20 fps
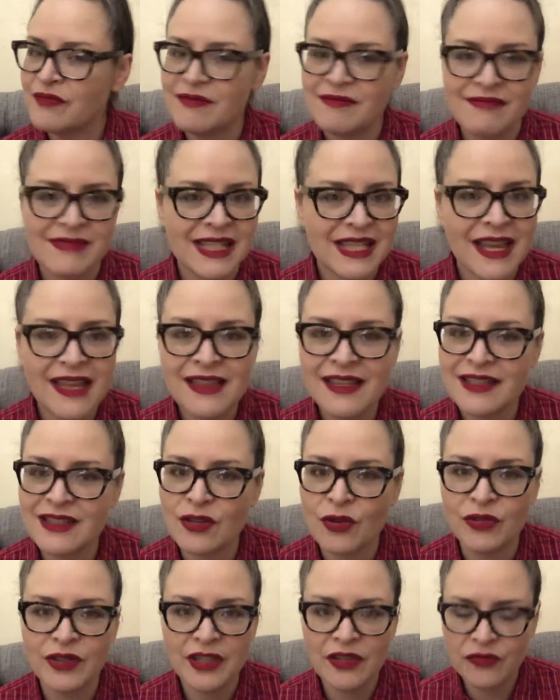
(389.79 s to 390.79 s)
say this
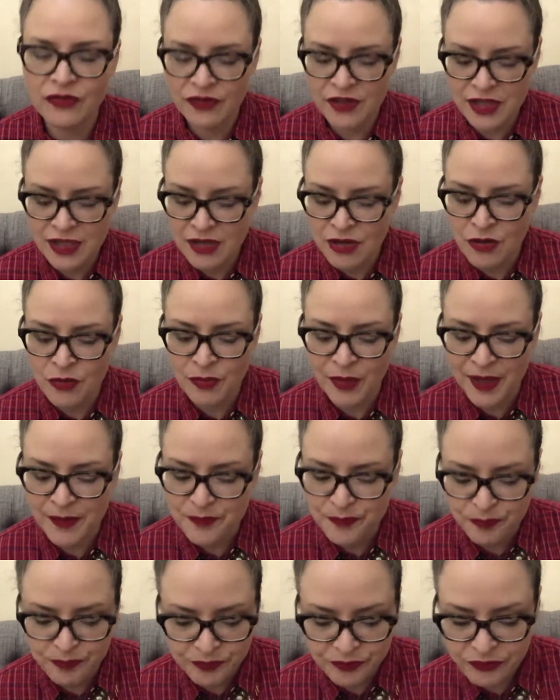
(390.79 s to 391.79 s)
only for you, but
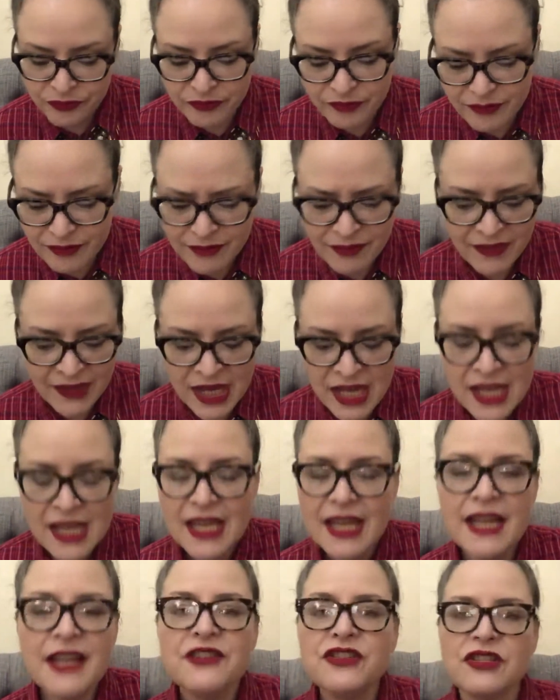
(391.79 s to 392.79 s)
each